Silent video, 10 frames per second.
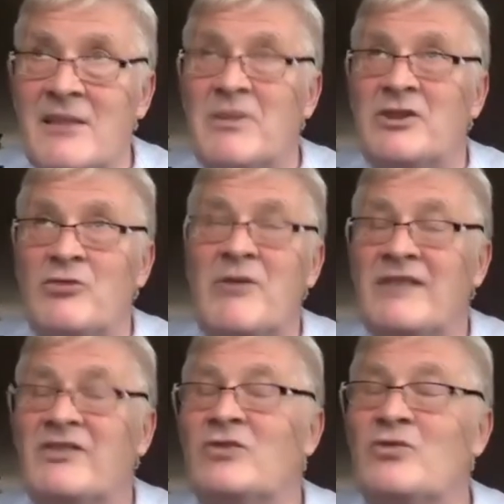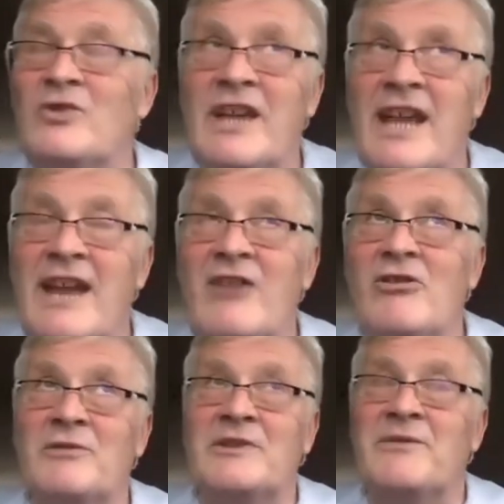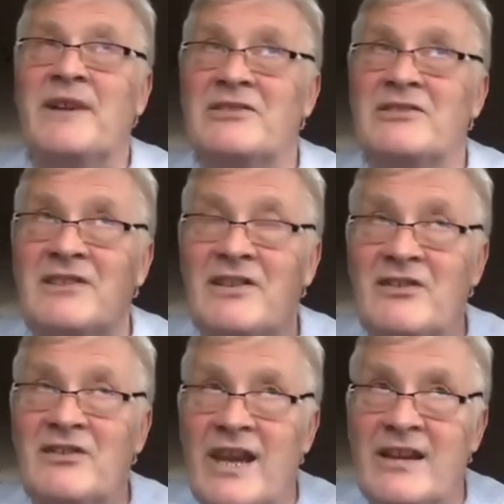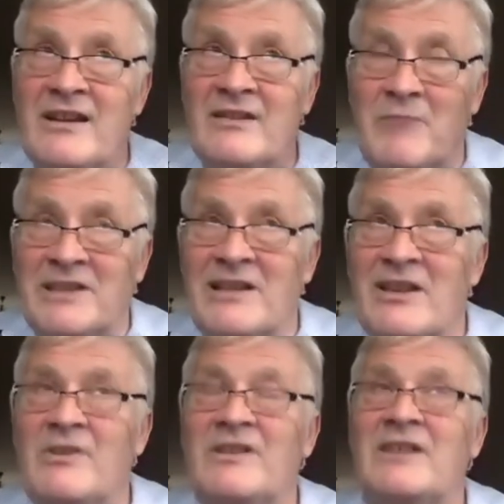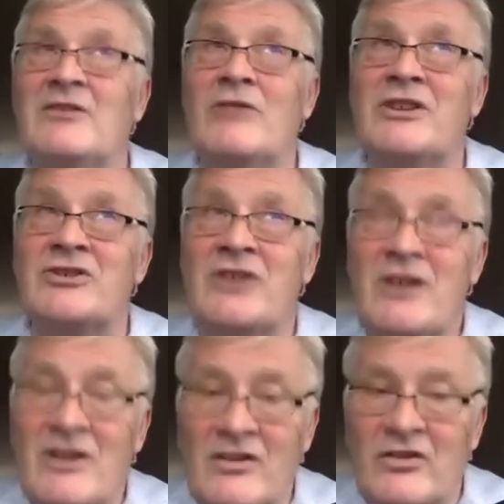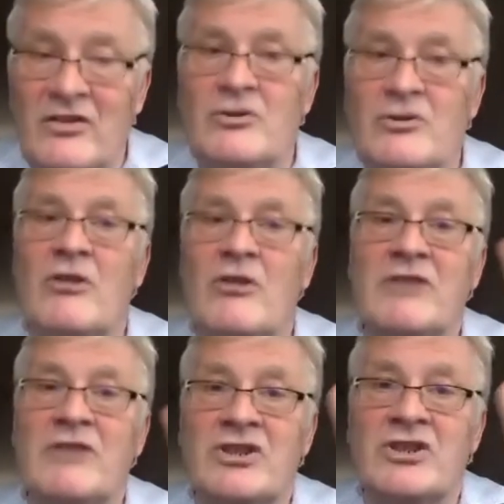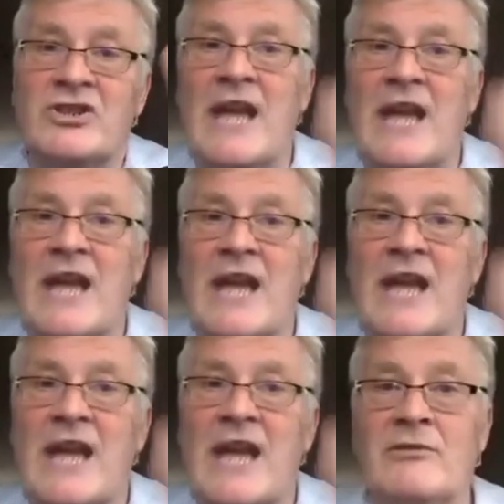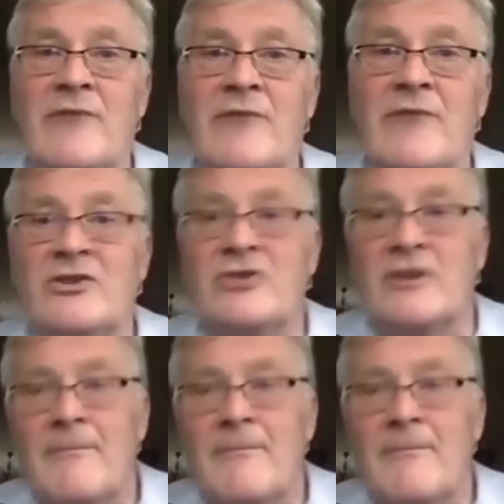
but you get, so to say, a lot of advantage in these three areas, meta-linguistic knowledge, social cognition, and executive function.